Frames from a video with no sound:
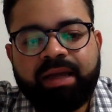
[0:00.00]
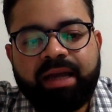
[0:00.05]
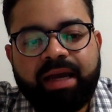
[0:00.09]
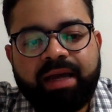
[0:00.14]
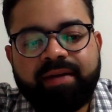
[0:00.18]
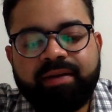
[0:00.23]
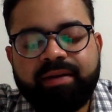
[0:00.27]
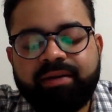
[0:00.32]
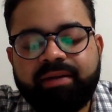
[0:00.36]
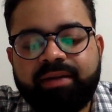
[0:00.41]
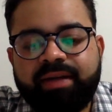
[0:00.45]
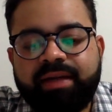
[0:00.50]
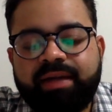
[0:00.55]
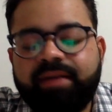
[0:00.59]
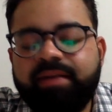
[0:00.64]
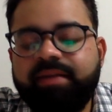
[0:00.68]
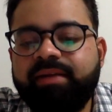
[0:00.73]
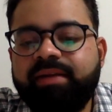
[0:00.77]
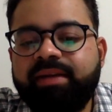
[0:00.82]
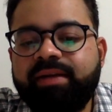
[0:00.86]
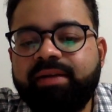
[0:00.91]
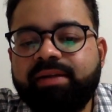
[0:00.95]
under the
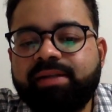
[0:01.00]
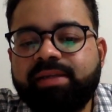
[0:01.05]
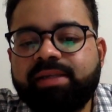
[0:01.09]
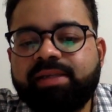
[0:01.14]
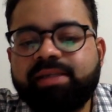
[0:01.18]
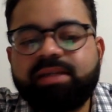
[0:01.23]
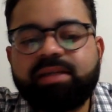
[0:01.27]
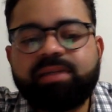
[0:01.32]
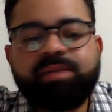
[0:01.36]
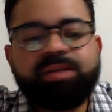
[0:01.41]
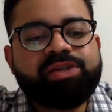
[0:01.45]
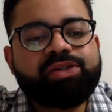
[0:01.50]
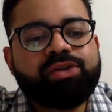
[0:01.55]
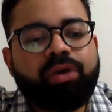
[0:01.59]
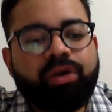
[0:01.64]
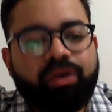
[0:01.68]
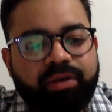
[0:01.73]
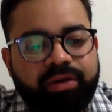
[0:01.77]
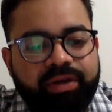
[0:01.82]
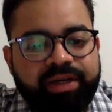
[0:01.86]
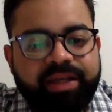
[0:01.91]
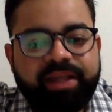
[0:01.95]
Indian legal system is
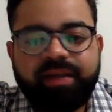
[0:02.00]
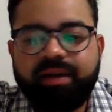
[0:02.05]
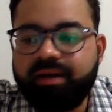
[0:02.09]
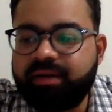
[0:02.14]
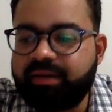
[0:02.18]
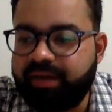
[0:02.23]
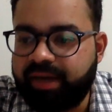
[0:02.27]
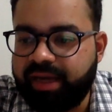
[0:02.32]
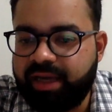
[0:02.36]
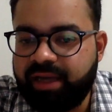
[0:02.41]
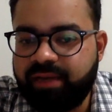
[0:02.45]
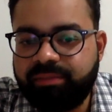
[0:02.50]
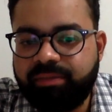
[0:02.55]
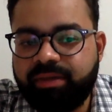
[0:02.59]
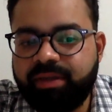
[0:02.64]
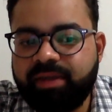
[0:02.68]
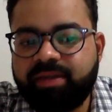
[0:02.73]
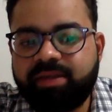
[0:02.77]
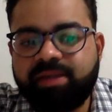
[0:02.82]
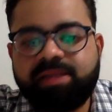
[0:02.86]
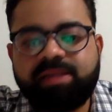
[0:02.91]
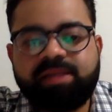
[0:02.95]
already a crime.
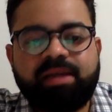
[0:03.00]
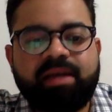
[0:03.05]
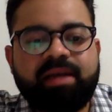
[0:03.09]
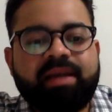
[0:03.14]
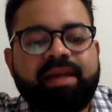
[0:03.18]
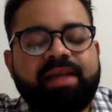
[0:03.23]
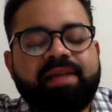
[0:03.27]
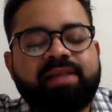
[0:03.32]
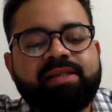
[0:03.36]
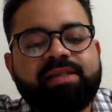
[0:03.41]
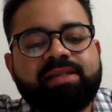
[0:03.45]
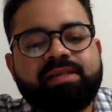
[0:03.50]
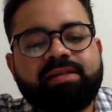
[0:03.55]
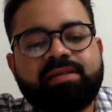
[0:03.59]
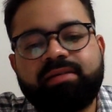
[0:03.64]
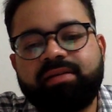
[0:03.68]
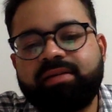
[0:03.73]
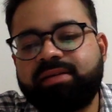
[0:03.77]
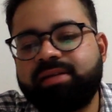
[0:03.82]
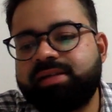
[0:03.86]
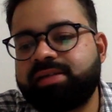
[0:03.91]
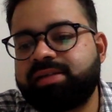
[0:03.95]
It is against
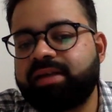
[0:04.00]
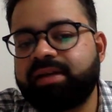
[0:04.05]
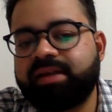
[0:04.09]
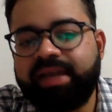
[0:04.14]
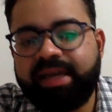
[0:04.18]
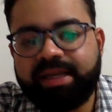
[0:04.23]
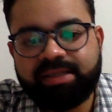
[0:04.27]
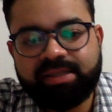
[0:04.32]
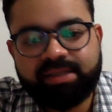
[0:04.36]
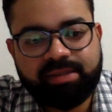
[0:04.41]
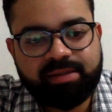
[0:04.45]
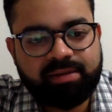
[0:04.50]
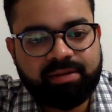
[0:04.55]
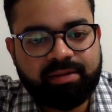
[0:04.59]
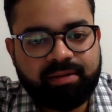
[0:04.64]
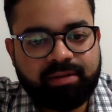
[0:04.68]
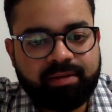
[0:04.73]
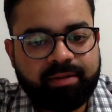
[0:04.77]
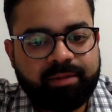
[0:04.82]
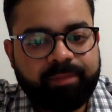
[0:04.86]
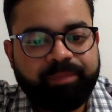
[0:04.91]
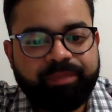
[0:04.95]

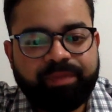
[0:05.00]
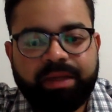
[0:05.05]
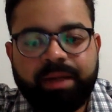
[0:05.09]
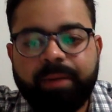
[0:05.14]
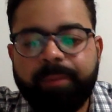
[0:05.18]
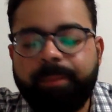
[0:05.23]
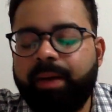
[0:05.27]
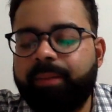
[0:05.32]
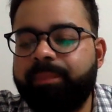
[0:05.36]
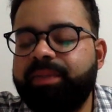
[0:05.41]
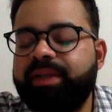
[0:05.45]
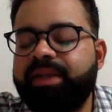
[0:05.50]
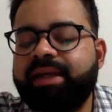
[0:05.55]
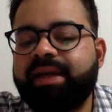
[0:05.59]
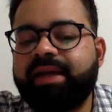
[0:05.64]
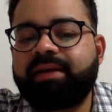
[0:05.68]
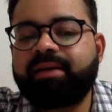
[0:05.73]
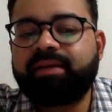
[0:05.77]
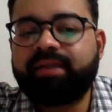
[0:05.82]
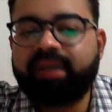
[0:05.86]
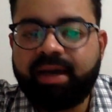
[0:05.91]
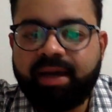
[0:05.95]
the public
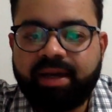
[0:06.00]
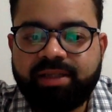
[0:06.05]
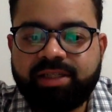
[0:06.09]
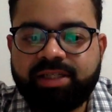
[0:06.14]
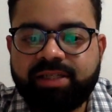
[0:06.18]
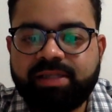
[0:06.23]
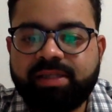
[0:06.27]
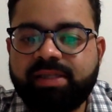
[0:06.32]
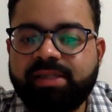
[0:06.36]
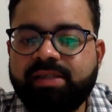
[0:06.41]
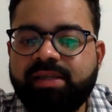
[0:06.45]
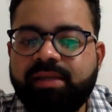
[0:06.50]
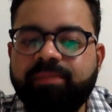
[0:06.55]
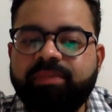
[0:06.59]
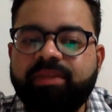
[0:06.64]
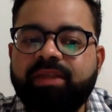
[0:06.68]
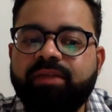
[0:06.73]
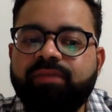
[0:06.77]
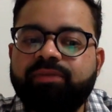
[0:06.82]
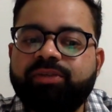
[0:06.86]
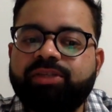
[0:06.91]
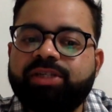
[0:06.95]
at large. It is
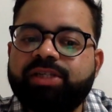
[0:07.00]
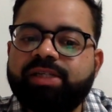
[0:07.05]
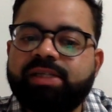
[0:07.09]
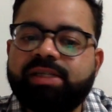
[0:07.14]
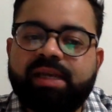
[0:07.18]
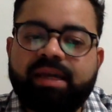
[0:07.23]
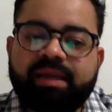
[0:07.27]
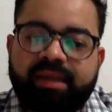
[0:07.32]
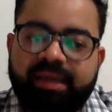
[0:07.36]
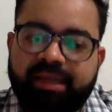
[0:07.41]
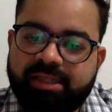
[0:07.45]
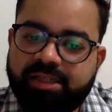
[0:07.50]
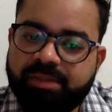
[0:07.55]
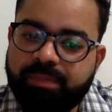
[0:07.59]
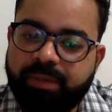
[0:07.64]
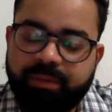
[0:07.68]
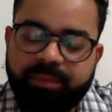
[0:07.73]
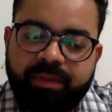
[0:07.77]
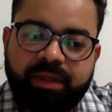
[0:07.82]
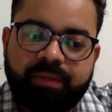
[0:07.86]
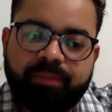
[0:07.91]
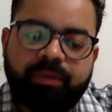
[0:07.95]
something which is against
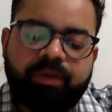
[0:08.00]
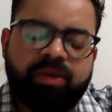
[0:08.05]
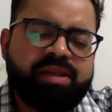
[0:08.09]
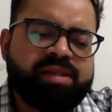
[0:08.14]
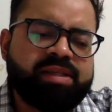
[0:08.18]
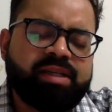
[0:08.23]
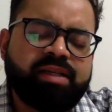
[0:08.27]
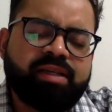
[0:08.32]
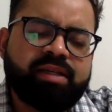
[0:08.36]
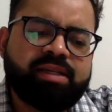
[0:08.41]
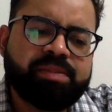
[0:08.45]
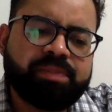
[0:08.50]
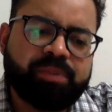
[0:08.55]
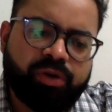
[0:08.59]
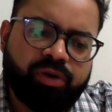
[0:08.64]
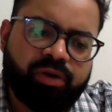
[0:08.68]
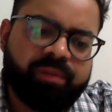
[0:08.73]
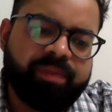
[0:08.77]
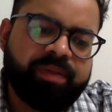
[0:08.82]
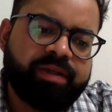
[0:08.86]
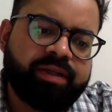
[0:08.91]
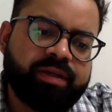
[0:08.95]
public policy. It is
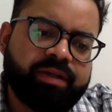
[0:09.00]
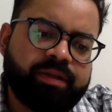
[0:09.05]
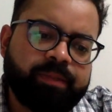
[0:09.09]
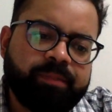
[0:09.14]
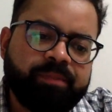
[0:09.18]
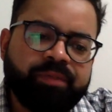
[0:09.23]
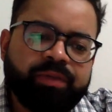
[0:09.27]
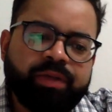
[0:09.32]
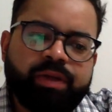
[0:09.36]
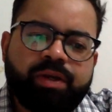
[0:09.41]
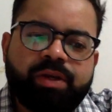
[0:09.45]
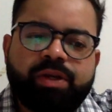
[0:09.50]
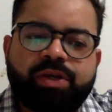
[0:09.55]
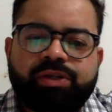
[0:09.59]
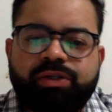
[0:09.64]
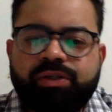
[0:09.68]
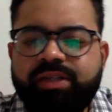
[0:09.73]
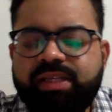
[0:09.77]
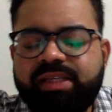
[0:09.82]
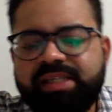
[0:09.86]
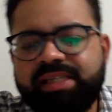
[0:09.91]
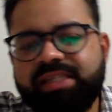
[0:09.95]
prohibited. So
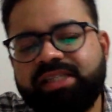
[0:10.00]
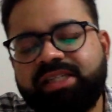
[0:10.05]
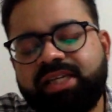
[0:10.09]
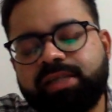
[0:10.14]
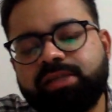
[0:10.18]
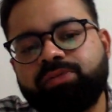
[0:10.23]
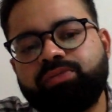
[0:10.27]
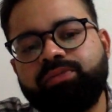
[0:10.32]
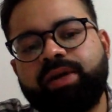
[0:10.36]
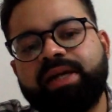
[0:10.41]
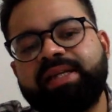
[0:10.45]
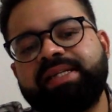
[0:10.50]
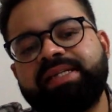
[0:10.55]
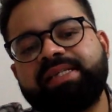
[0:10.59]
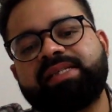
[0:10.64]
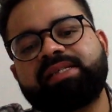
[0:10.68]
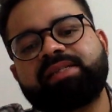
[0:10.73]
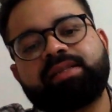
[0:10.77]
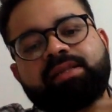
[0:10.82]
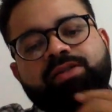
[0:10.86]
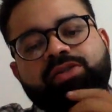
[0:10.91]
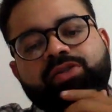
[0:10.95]
this is just one
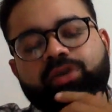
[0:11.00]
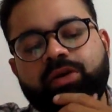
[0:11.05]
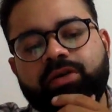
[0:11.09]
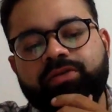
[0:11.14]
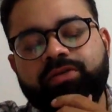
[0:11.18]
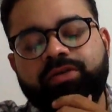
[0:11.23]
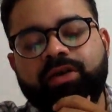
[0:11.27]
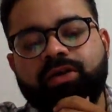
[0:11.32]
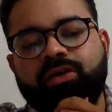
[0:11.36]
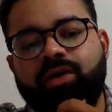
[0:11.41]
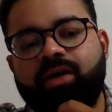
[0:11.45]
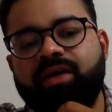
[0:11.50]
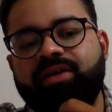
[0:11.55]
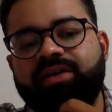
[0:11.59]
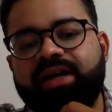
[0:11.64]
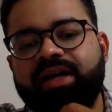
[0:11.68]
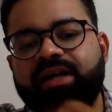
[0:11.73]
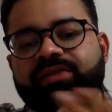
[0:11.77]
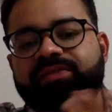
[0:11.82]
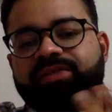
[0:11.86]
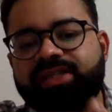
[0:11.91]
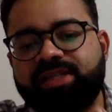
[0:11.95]
instance of a
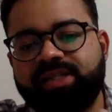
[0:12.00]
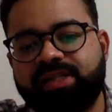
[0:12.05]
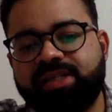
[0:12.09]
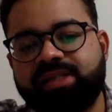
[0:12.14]
contract